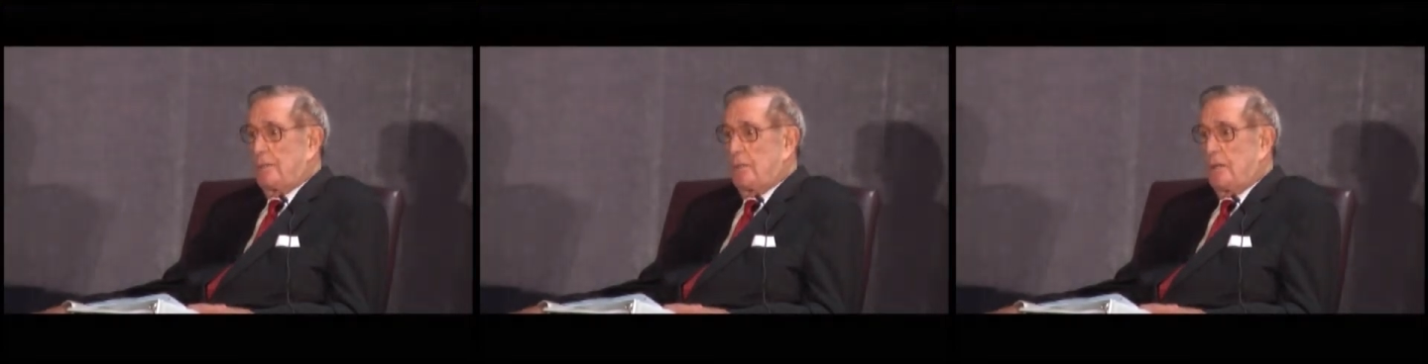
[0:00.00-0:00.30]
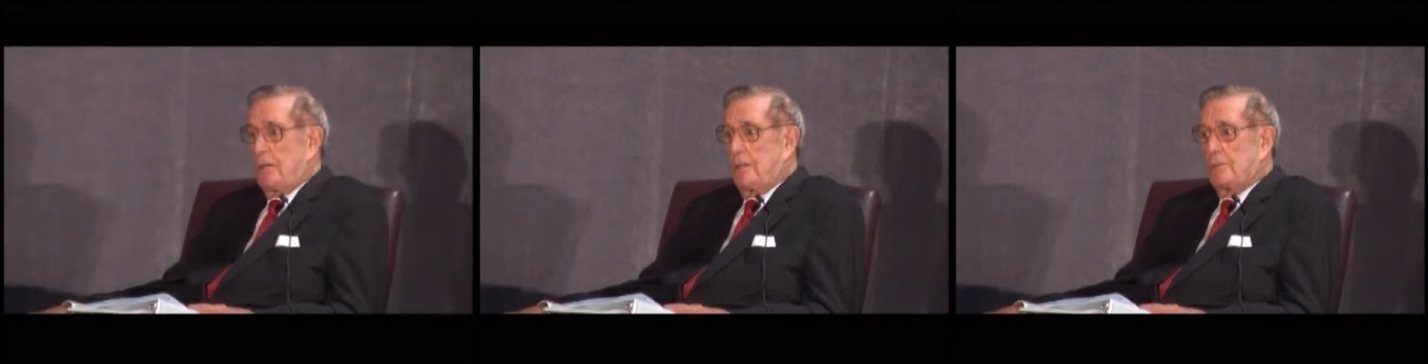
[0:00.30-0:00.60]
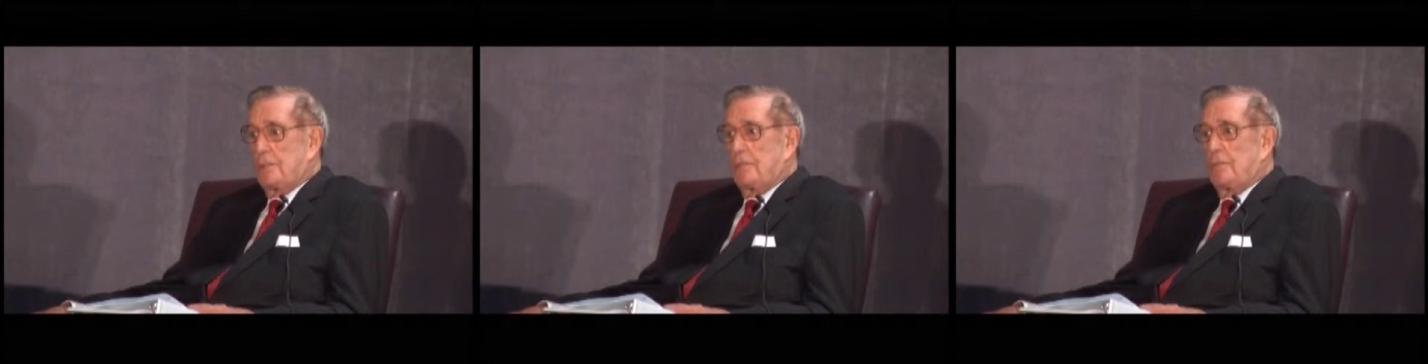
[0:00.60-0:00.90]

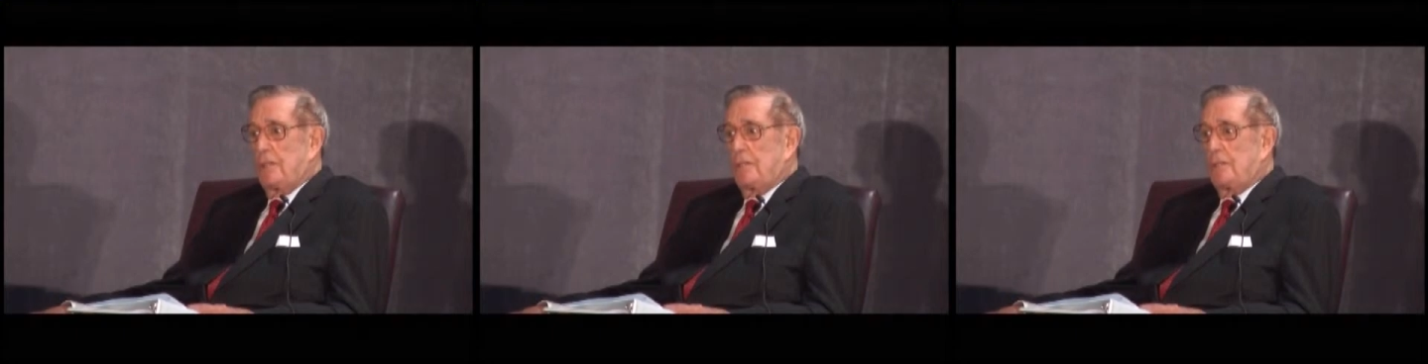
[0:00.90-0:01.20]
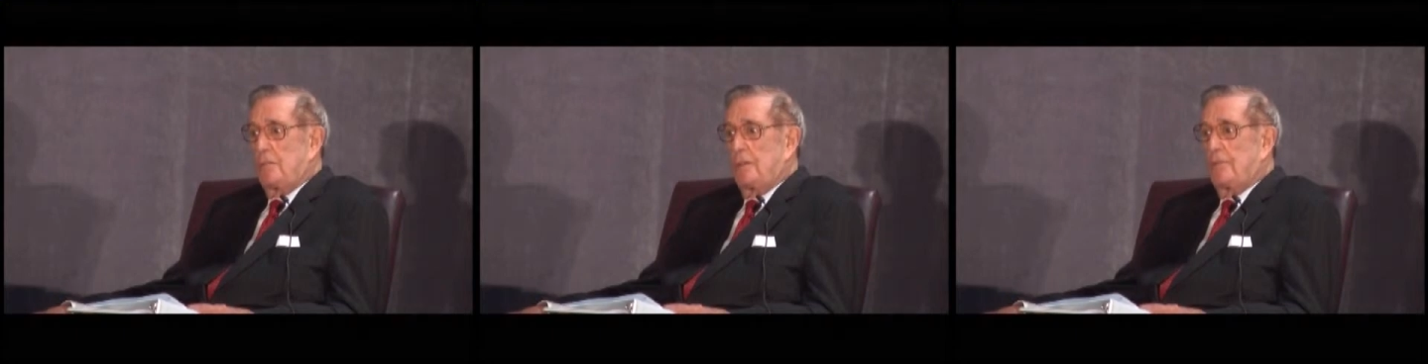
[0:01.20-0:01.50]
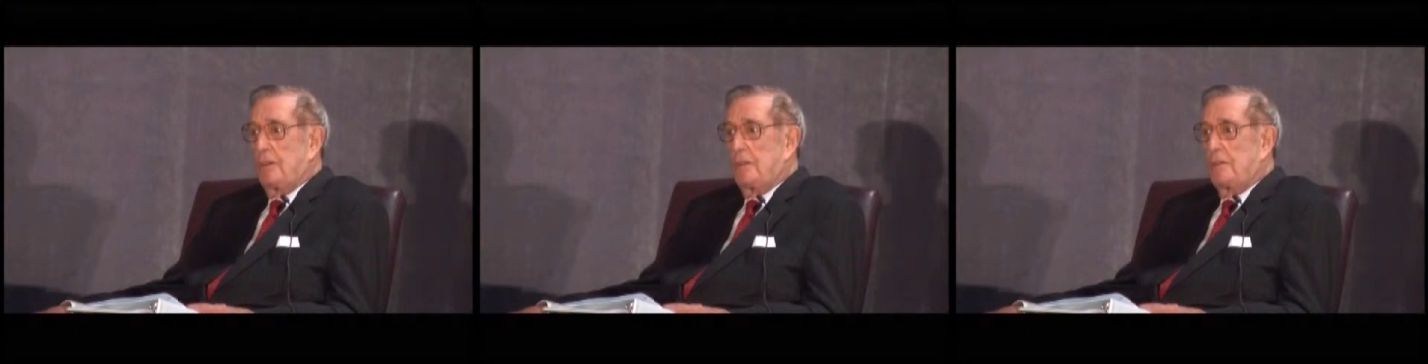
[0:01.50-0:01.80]
partners, and we
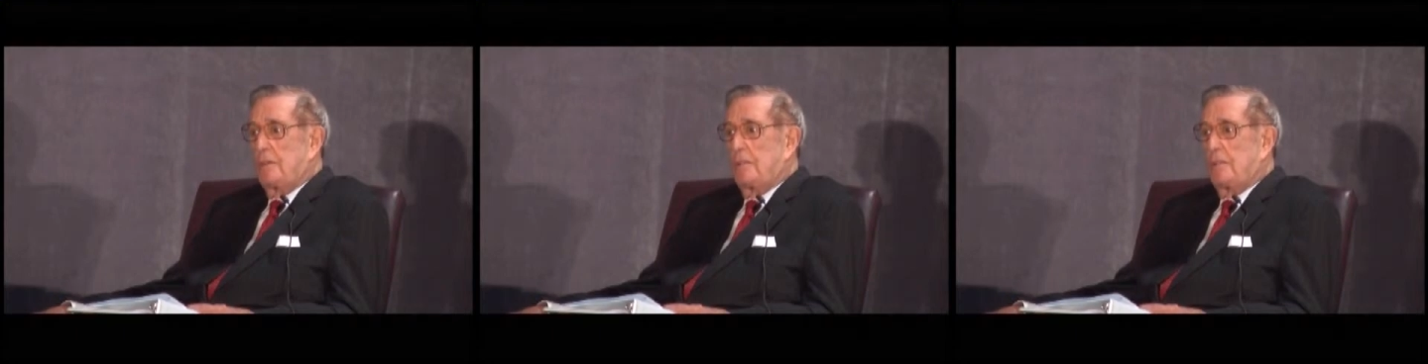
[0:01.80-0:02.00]
felt